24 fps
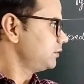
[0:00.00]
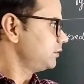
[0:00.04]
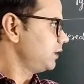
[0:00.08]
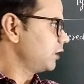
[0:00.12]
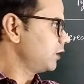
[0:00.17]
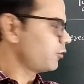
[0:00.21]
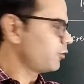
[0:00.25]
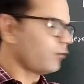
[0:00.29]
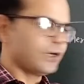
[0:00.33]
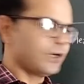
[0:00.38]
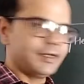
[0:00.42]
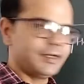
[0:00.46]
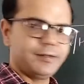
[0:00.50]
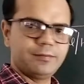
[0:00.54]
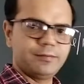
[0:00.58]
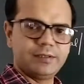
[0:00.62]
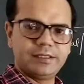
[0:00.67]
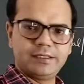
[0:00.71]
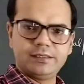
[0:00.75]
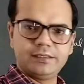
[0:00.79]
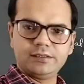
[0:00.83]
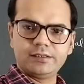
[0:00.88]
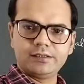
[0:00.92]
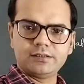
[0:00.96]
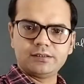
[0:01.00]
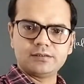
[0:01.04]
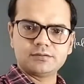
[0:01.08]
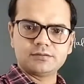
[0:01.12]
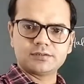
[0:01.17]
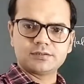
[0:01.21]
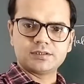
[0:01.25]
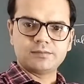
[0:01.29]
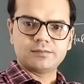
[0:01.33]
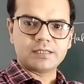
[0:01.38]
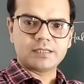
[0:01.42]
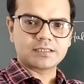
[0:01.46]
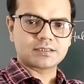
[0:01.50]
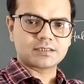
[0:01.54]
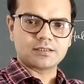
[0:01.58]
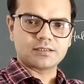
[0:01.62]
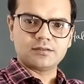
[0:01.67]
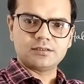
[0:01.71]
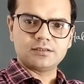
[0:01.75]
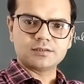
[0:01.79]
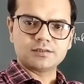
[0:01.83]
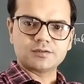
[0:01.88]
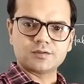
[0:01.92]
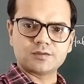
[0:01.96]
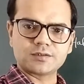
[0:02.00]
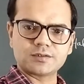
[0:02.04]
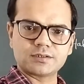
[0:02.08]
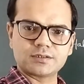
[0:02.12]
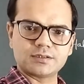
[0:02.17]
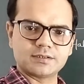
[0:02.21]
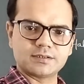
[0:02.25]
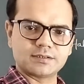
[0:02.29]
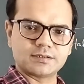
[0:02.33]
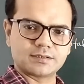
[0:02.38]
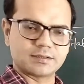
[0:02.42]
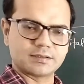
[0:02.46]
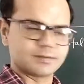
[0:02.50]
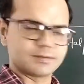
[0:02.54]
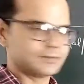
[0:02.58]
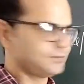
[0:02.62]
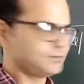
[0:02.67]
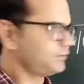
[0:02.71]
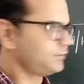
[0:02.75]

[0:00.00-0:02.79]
acquired by some external sources.